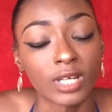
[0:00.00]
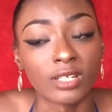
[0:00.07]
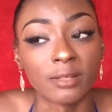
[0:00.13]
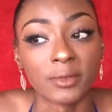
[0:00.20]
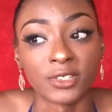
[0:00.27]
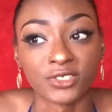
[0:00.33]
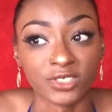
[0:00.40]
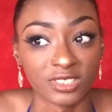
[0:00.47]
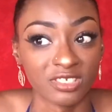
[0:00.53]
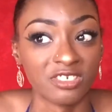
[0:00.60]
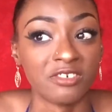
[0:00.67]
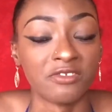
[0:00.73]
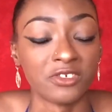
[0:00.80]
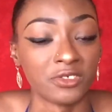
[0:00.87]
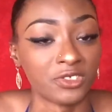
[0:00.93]
And I'm also
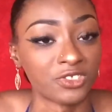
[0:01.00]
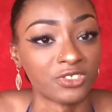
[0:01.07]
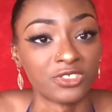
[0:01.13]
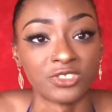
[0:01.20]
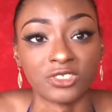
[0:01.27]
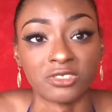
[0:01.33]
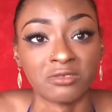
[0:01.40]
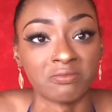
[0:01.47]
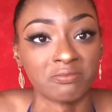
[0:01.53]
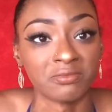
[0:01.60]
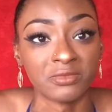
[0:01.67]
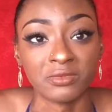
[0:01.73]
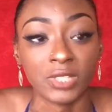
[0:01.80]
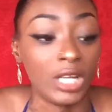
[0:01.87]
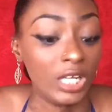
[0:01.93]
scared of the ocean, so
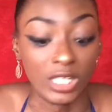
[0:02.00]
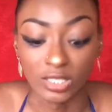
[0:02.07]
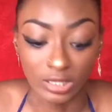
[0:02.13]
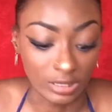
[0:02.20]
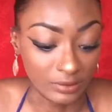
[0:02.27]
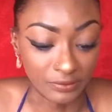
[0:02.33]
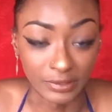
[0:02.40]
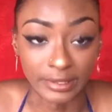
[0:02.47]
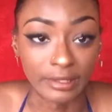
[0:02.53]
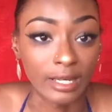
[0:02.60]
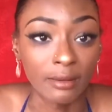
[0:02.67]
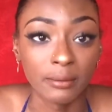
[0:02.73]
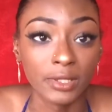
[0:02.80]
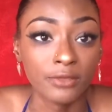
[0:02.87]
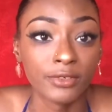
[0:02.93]
if it
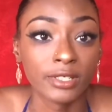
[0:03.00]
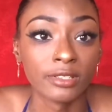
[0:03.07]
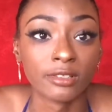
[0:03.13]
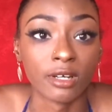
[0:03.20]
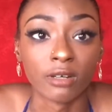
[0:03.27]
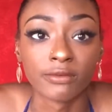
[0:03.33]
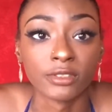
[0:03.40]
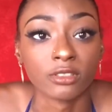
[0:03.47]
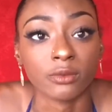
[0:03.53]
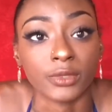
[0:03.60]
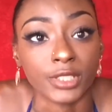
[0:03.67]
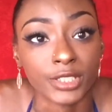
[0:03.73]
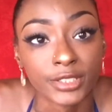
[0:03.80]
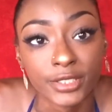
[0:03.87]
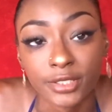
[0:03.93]
get me riding dolphin to
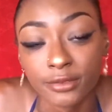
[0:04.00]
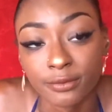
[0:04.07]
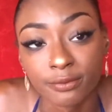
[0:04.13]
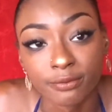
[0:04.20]
work.